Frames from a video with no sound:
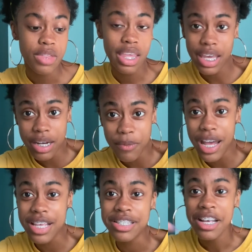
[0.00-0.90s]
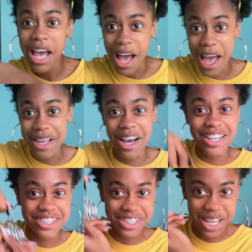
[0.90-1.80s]
Anyways, I
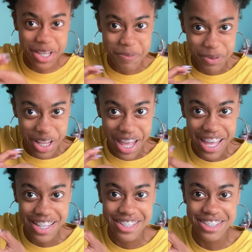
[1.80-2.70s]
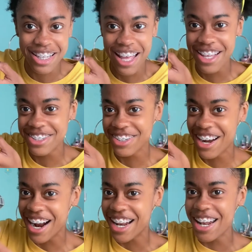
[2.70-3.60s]
got second place, as you
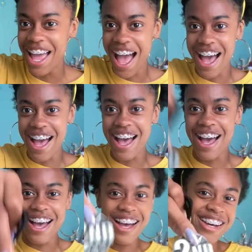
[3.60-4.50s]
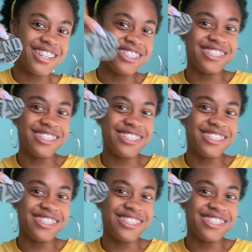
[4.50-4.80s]
already know.